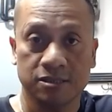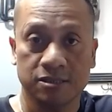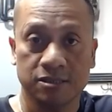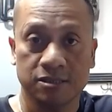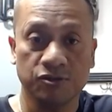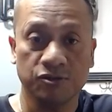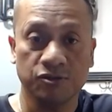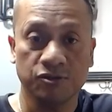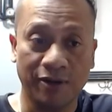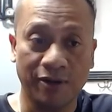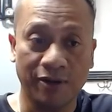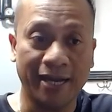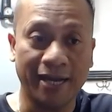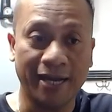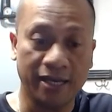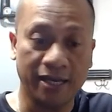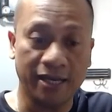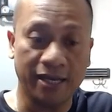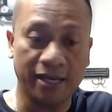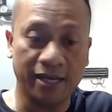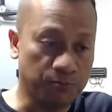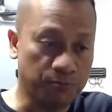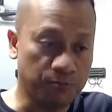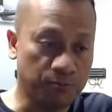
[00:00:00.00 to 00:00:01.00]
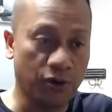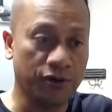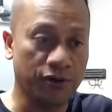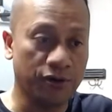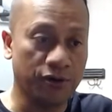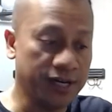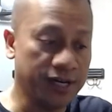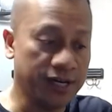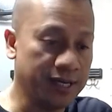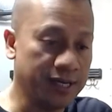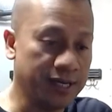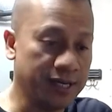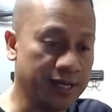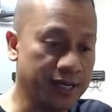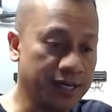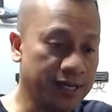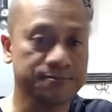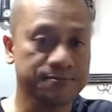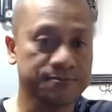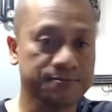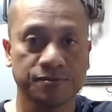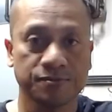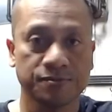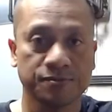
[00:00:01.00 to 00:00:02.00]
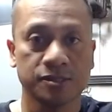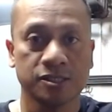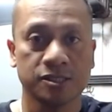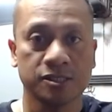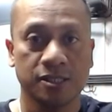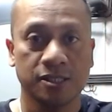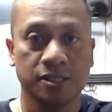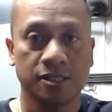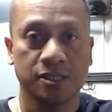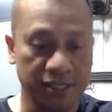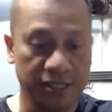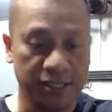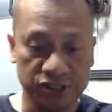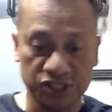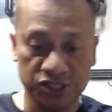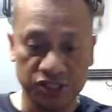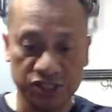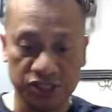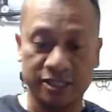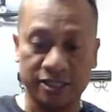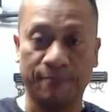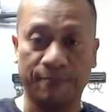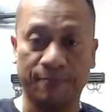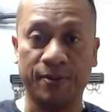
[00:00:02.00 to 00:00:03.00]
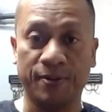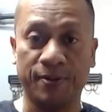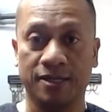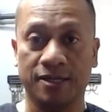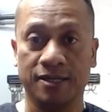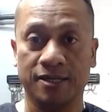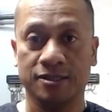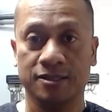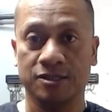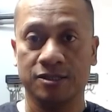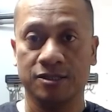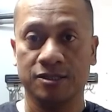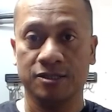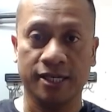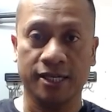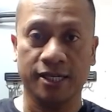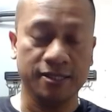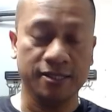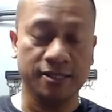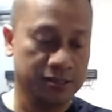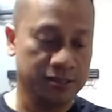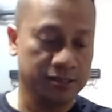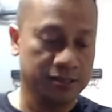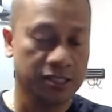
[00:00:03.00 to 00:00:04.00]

You grind it, you pour it in there, and you just dip it, okay?